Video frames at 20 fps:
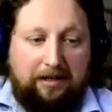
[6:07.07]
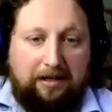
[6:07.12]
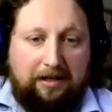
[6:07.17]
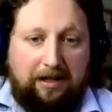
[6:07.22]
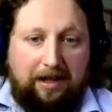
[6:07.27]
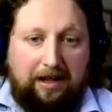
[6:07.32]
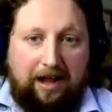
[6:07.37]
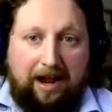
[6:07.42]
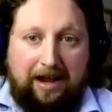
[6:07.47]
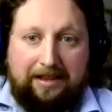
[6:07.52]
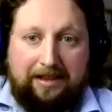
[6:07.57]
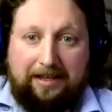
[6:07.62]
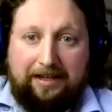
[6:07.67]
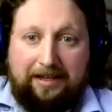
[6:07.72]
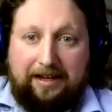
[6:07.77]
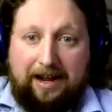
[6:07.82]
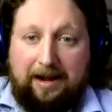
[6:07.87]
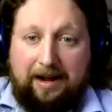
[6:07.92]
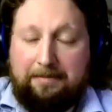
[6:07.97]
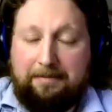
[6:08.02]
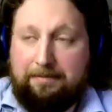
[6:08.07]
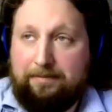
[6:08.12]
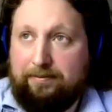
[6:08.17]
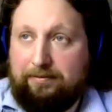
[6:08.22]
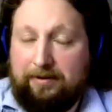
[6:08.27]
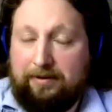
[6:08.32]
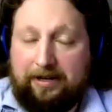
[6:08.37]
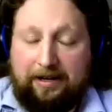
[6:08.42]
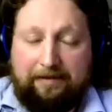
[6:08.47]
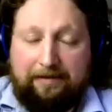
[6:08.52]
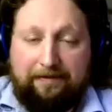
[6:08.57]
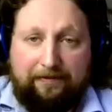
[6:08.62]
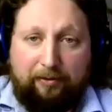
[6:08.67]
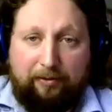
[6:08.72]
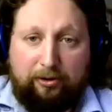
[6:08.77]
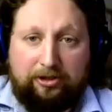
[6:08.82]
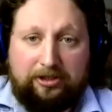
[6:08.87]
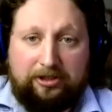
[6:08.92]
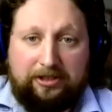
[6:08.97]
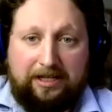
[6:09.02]
I think I'm pretty
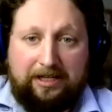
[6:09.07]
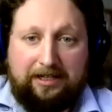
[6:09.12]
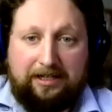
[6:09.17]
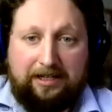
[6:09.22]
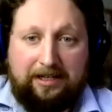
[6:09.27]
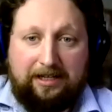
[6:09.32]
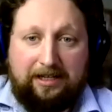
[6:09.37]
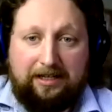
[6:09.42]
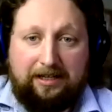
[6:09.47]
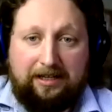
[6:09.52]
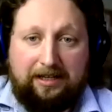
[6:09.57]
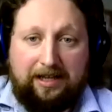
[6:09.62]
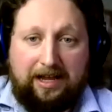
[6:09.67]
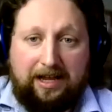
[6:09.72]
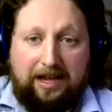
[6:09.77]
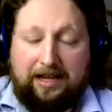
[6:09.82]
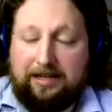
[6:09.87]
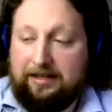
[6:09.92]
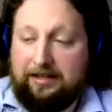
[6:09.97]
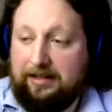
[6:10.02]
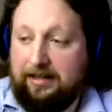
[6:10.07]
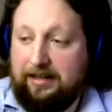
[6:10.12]
fortunate in that